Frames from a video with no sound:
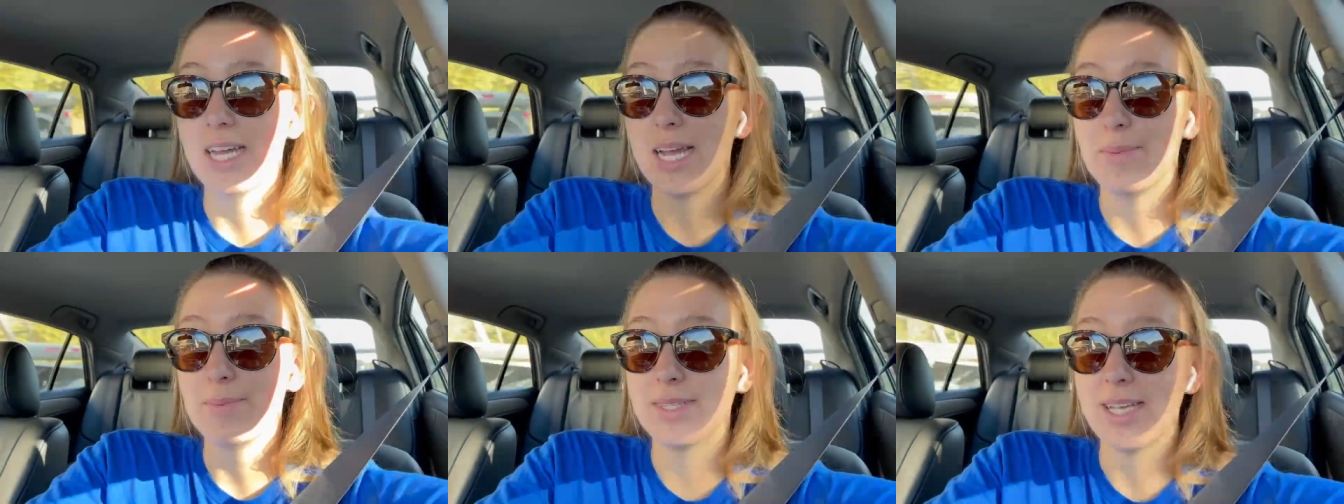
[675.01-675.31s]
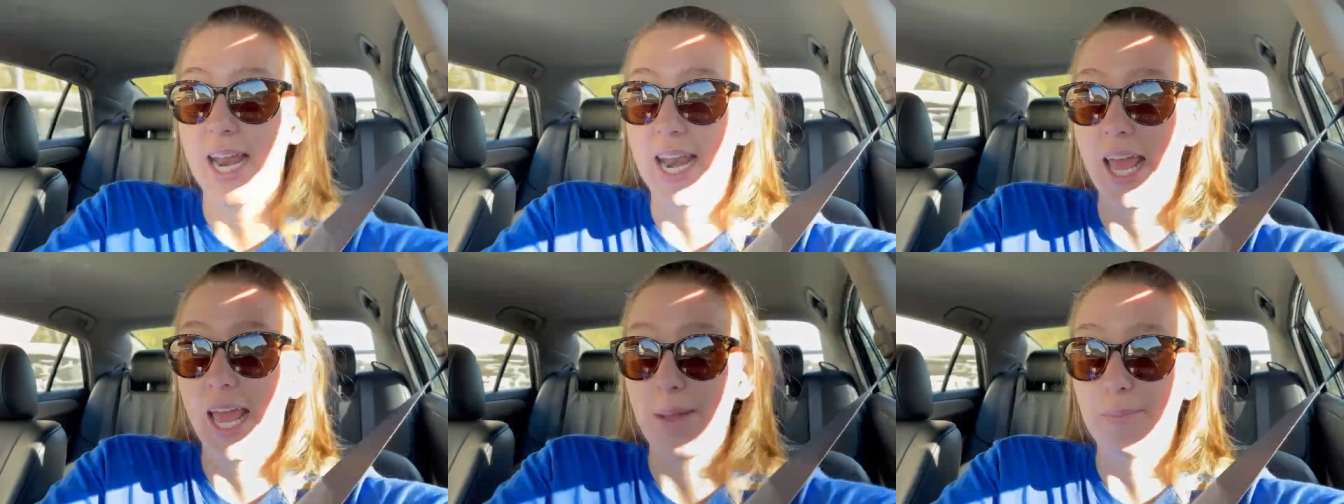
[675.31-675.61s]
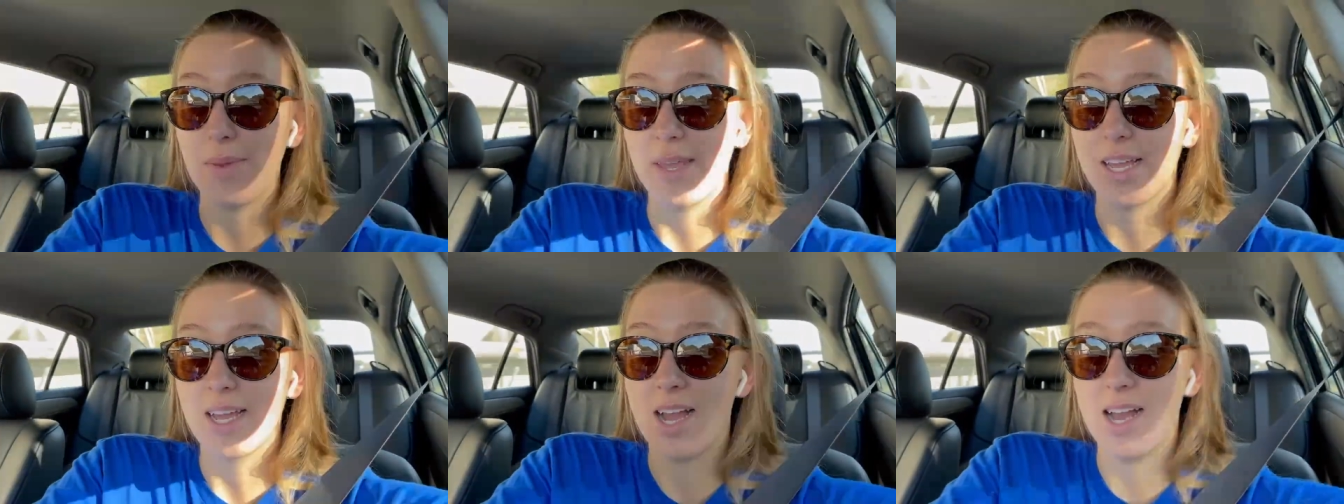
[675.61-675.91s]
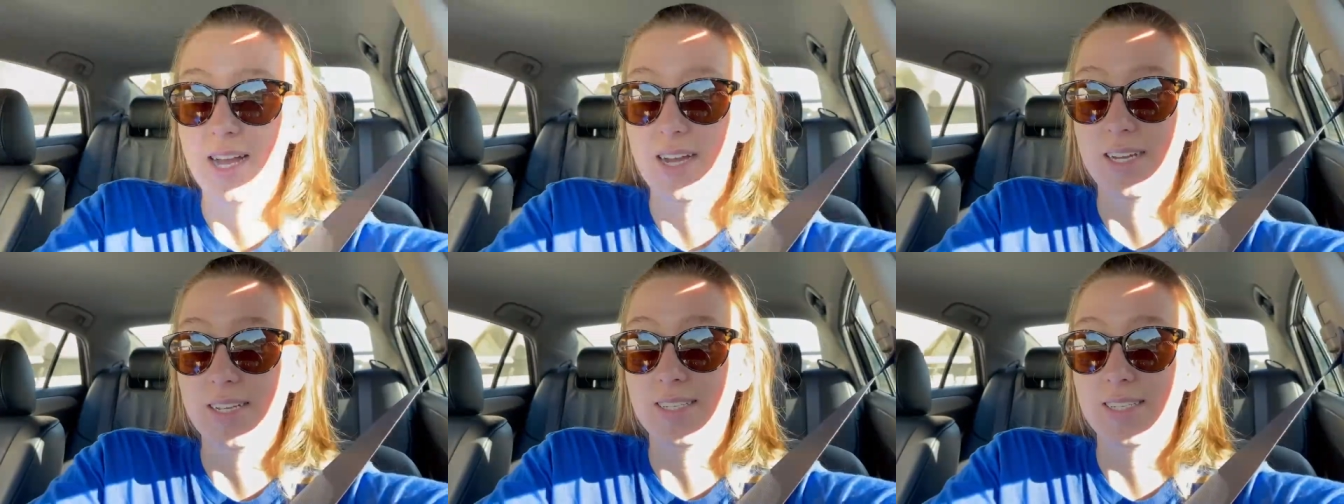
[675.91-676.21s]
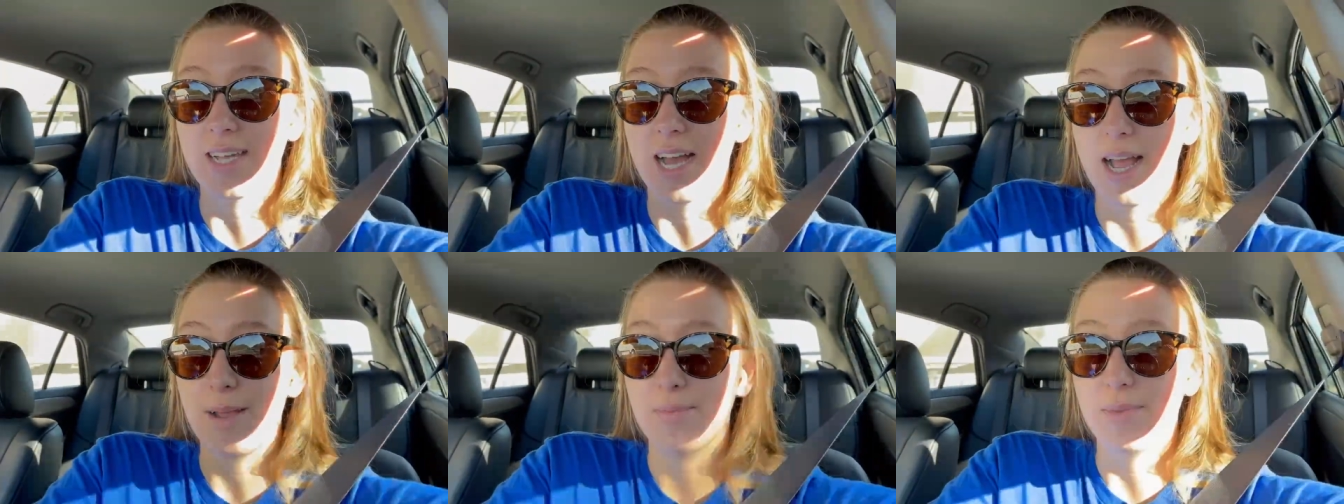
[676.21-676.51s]
upsetting because
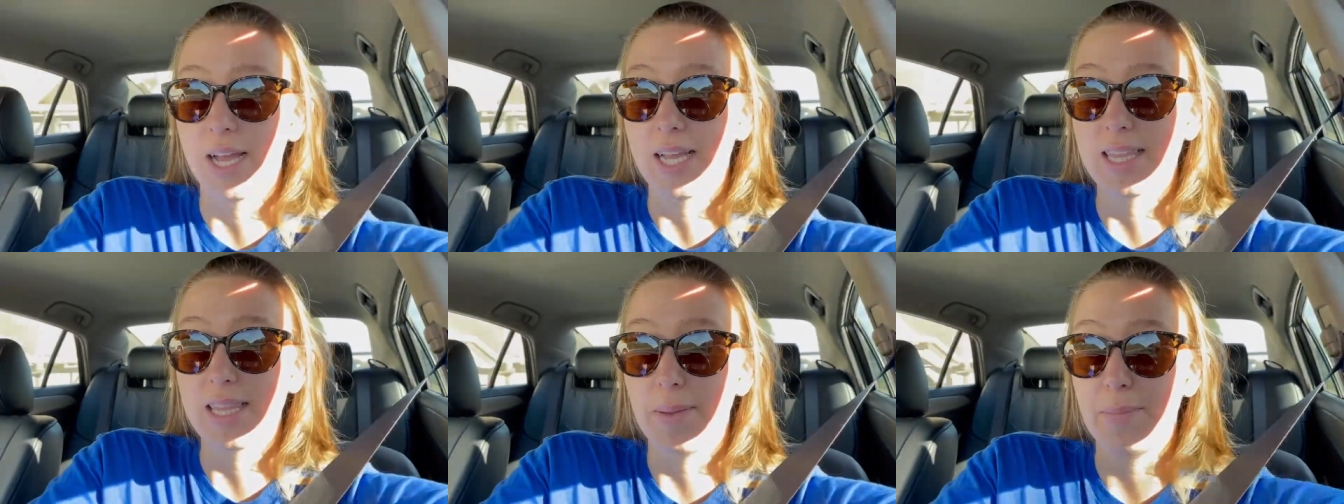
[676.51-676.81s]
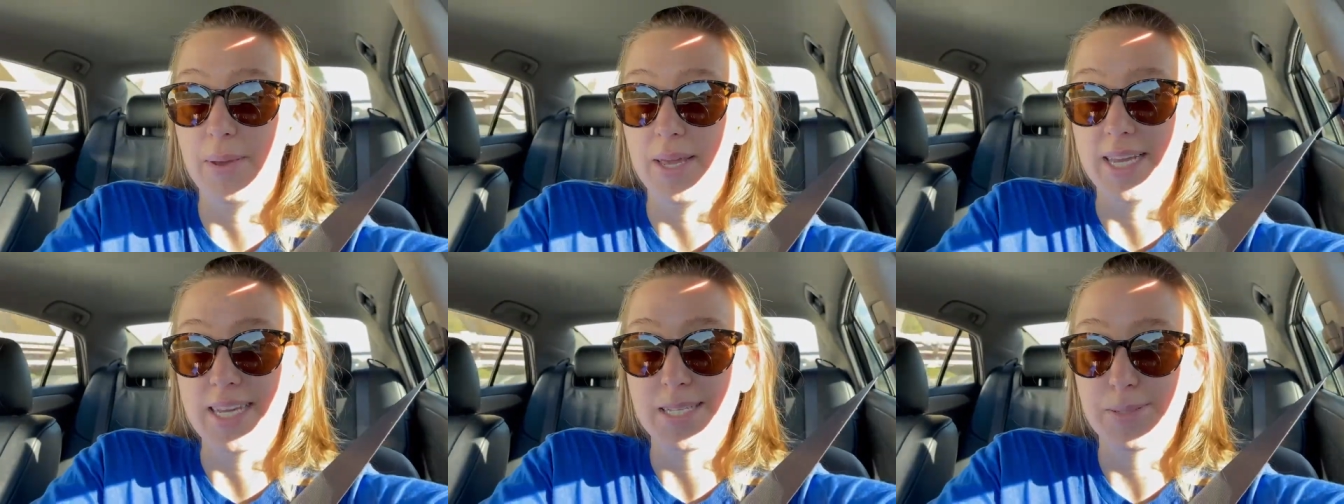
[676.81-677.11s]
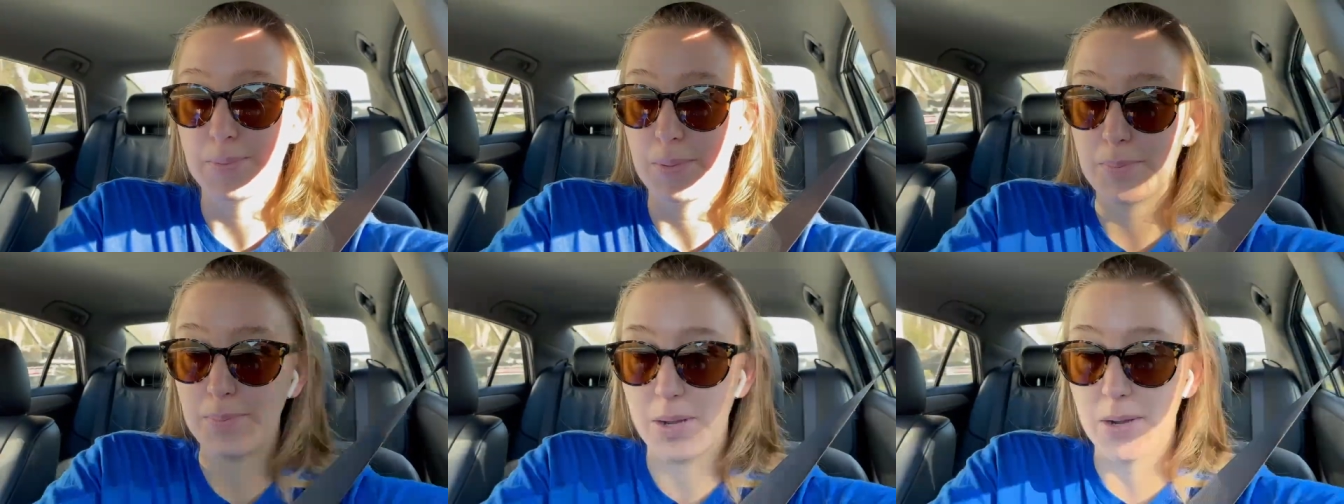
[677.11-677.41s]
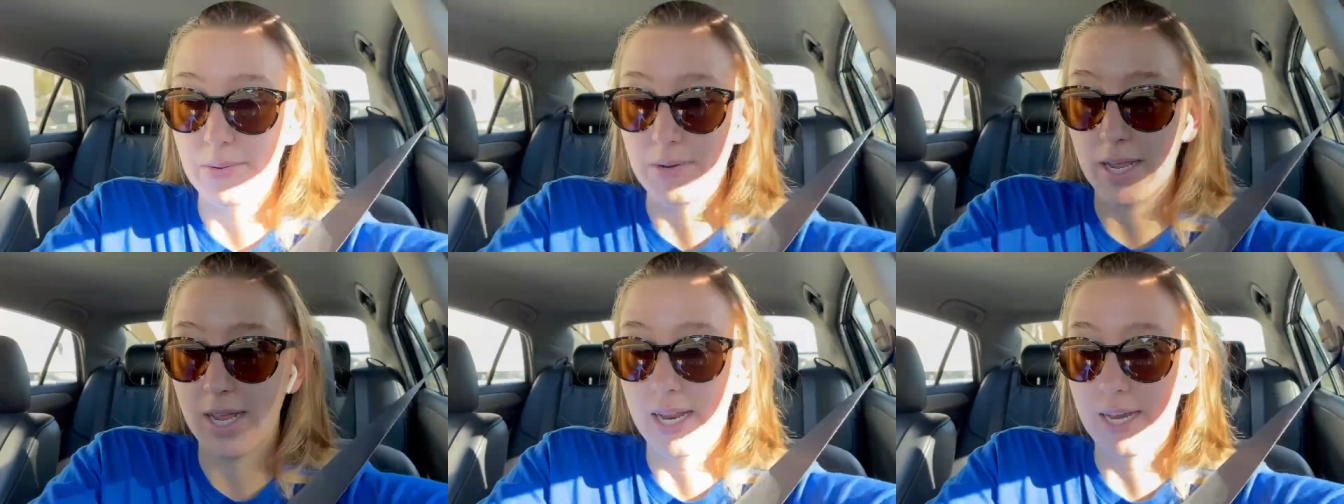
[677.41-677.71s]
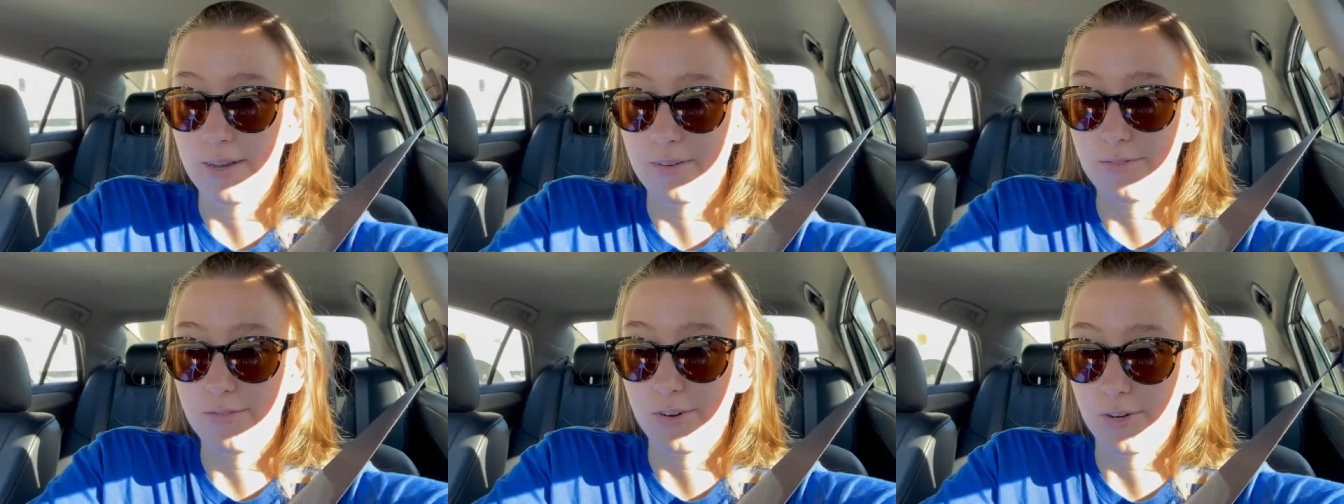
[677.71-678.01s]
I'm like the biggest proponent
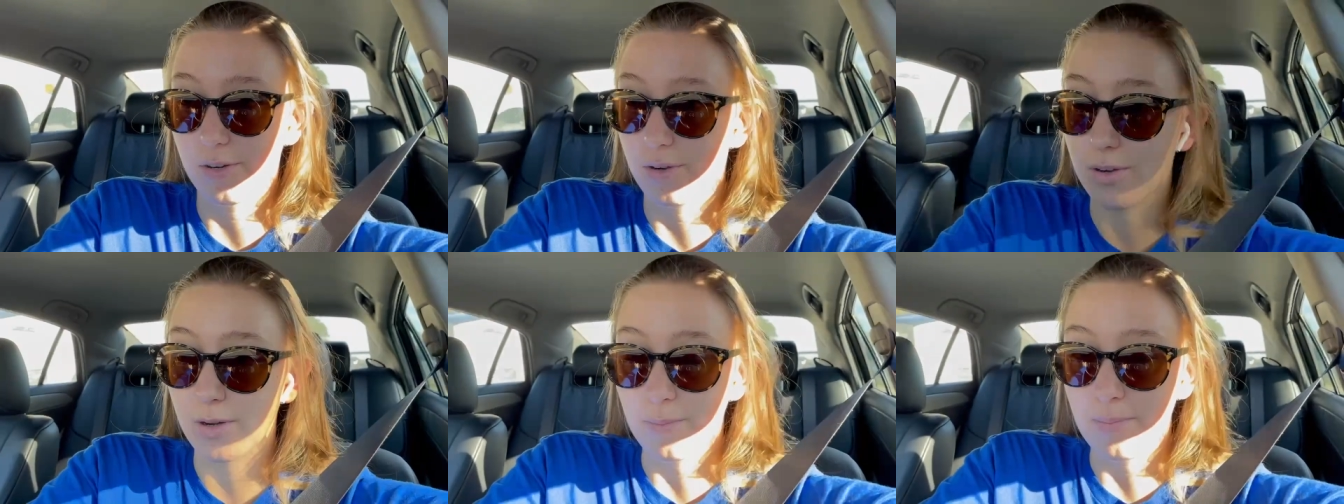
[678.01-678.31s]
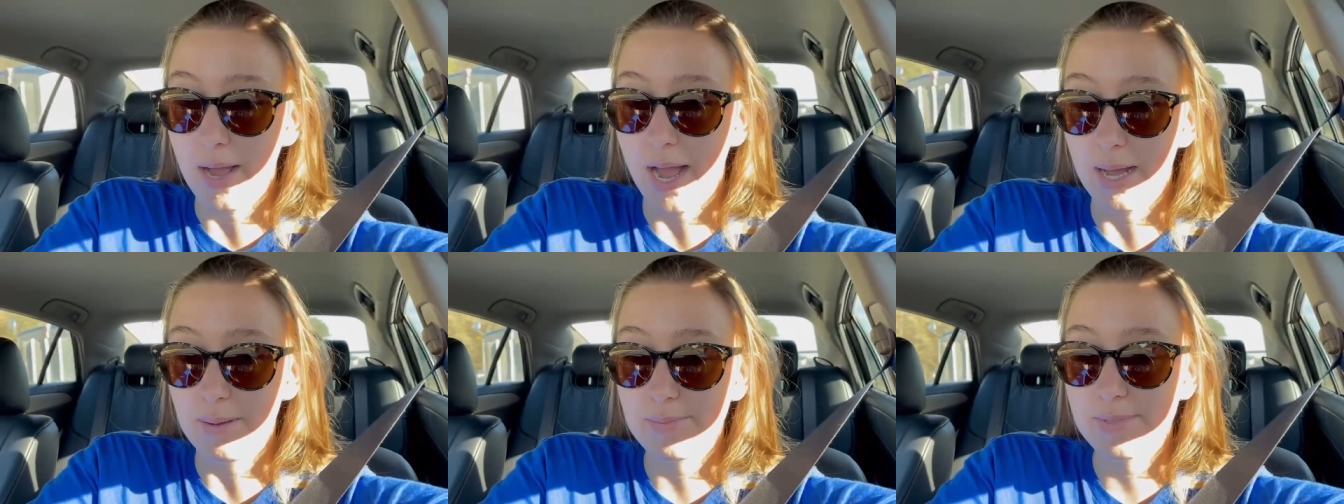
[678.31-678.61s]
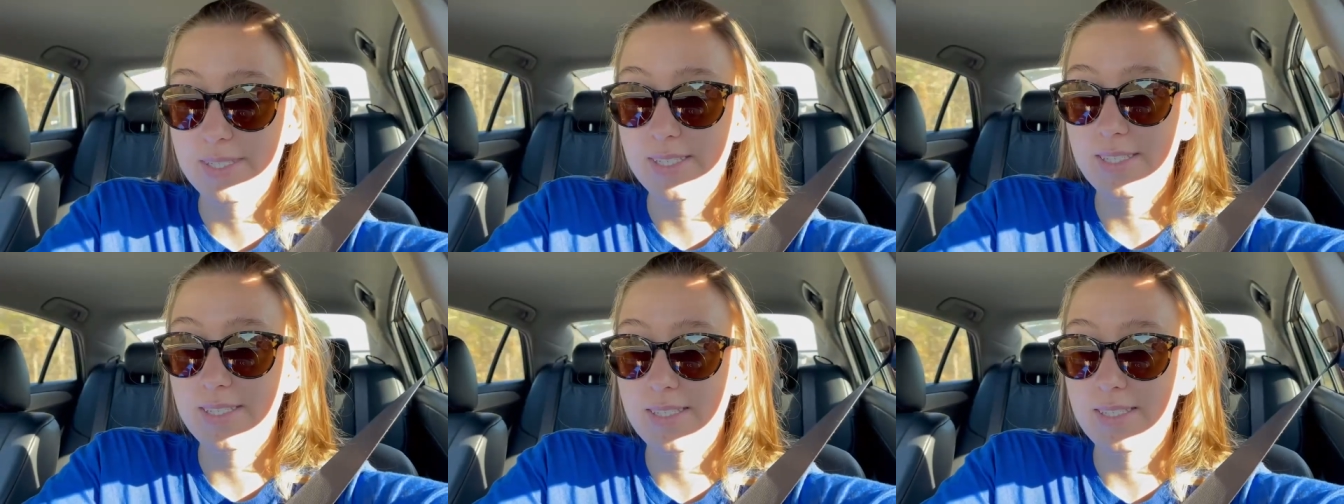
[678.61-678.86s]
for Google Maps